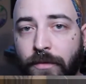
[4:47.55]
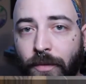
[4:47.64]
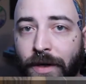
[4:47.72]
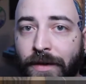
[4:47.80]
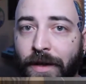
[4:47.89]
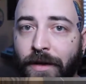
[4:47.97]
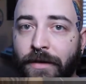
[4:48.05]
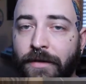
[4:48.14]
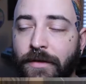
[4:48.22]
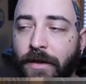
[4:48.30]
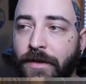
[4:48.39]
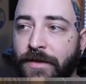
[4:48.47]
right there
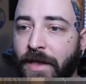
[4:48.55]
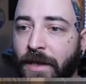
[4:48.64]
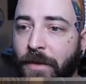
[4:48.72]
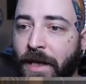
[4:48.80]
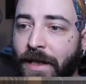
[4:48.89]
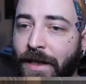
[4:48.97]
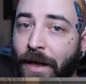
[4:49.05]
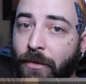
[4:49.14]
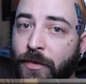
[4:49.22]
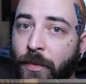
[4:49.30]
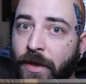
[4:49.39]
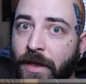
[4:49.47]
on the side of my head. That
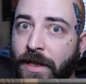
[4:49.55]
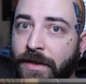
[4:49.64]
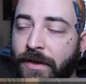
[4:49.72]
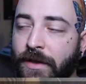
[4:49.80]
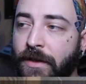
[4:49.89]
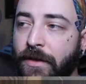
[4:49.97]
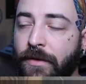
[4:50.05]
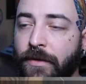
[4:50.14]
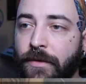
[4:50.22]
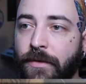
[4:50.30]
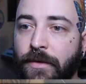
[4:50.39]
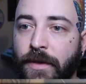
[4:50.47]
was pretty easy to
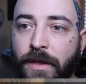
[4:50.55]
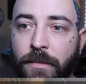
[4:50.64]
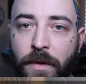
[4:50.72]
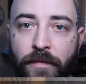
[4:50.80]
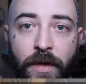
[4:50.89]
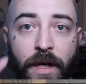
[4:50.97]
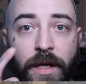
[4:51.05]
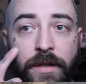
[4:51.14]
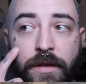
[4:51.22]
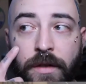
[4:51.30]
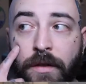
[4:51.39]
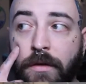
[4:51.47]
do. I've got
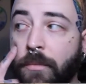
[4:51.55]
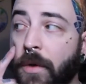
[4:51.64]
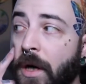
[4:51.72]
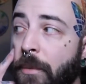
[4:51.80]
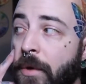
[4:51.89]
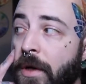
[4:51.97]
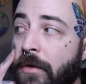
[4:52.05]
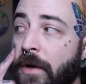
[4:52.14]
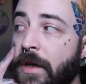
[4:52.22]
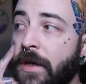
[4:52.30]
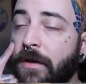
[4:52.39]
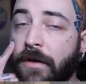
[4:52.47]
a little paw print
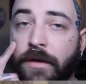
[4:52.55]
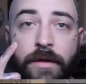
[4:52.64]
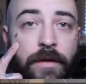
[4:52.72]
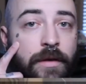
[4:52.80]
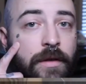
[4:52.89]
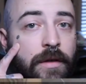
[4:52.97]
right here.